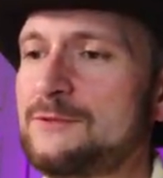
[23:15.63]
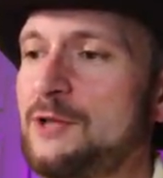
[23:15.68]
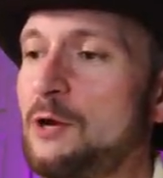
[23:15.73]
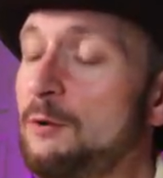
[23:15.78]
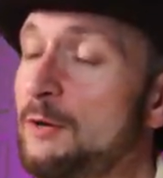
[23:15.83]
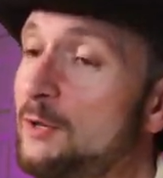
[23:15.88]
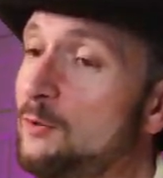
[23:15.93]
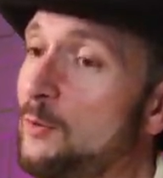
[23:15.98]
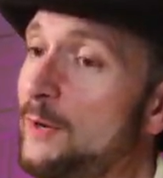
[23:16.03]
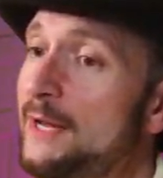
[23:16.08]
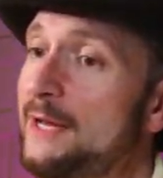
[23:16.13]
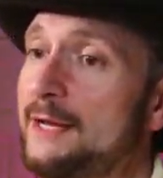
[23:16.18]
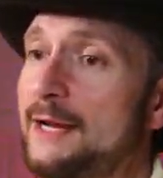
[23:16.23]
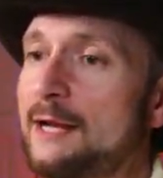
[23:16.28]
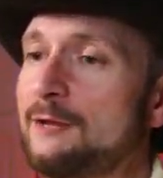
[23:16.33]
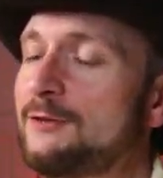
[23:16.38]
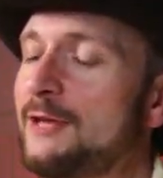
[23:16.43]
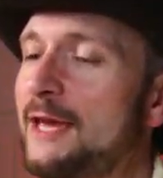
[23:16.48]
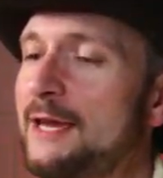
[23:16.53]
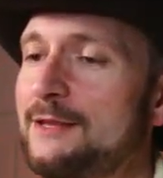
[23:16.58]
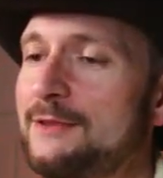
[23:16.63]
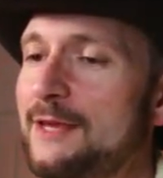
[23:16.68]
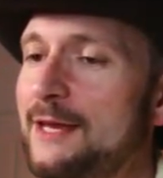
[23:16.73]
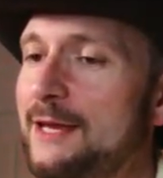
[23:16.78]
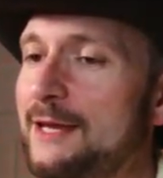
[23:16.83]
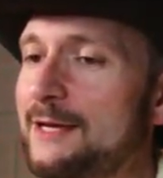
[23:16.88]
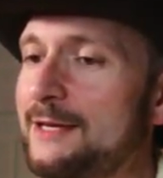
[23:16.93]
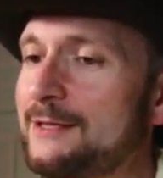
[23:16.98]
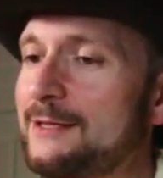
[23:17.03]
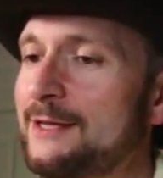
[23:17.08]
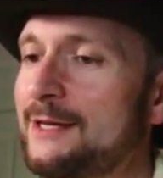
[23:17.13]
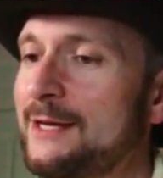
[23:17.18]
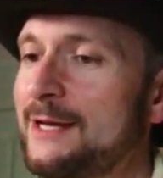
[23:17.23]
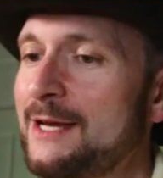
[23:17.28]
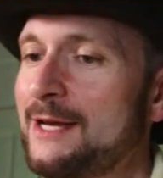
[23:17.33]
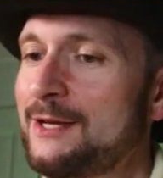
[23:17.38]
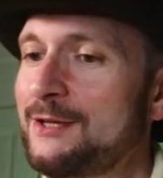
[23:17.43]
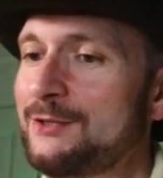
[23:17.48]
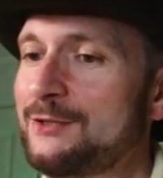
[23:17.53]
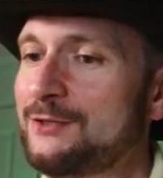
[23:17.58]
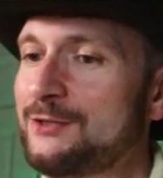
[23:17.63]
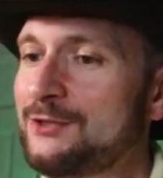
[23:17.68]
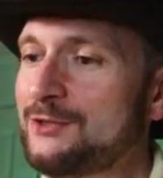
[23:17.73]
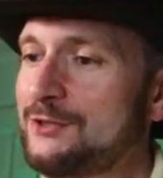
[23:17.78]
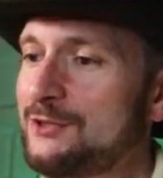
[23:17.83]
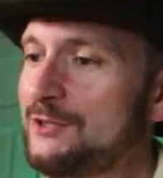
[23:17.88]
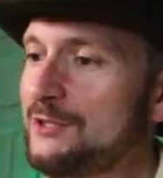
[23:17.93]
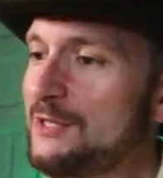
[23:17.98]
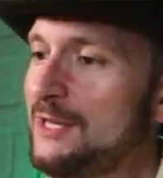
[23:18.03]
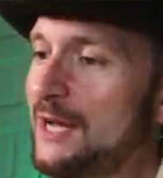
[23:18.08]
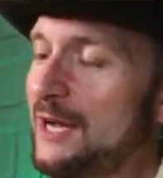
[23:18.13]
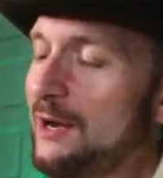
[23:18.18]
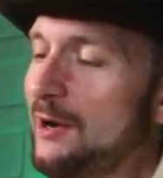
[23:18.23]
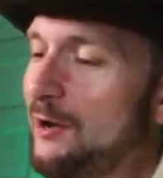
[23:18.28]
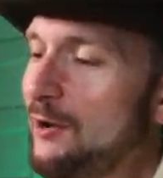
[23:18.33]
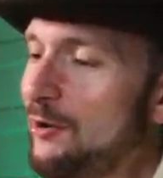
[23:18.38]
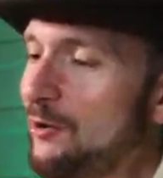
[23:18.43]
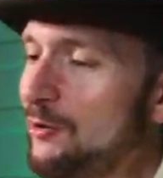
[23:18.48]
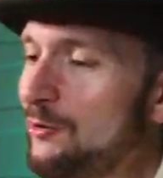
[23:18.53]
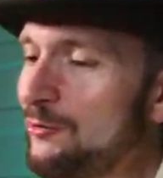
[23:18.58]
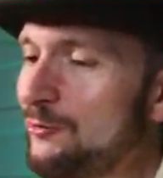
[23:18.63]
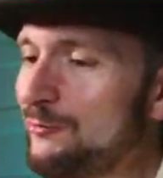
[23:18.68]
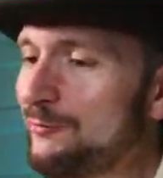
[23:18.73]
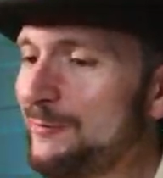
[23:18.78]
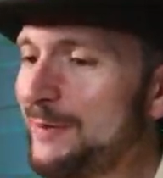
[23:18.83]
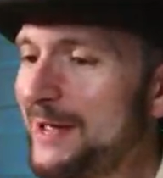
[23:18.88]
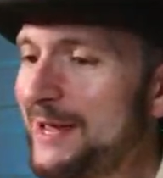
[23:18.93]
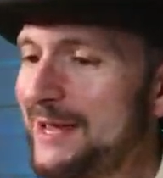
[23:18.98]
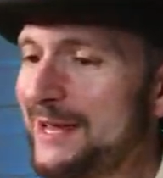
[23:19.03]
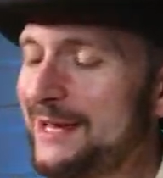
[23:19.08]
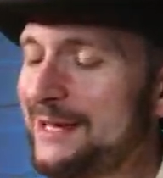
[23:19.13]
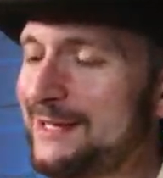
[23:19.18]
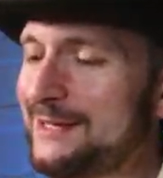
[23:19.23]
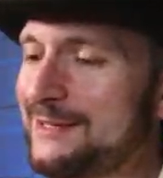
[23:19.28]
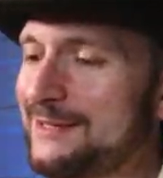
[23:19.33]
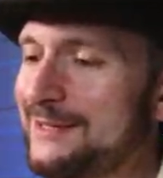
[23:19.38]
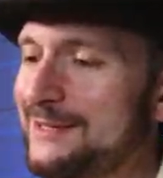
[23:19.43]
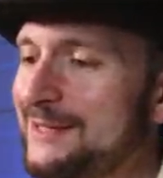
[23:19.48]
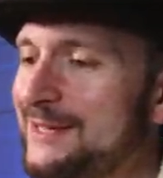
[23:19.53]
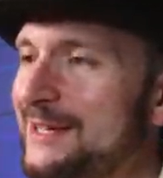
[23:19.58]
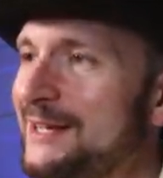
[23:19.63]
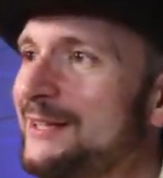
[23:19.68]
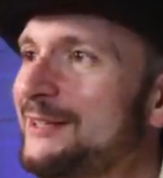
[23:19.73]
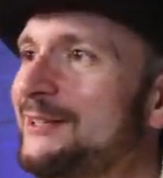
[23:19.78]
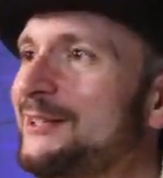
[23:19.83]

Tony Gwynn, I'll take that. Oh, man.